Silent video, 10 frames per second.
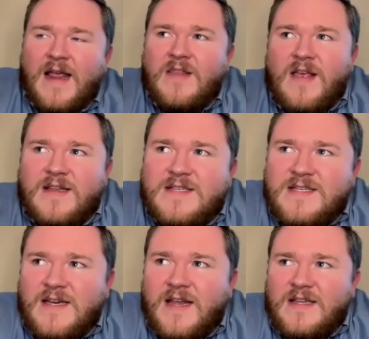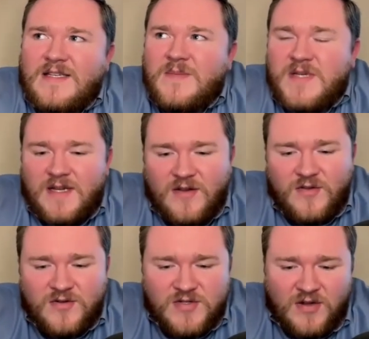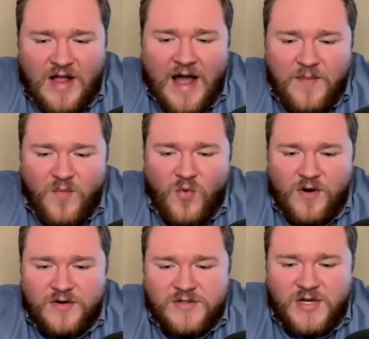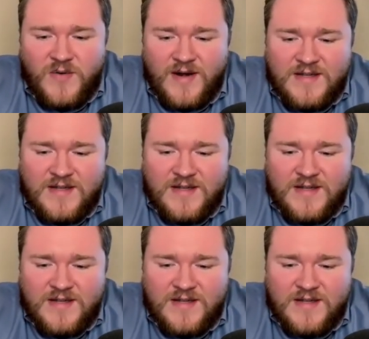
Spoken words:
it seems like there's a lot more to it.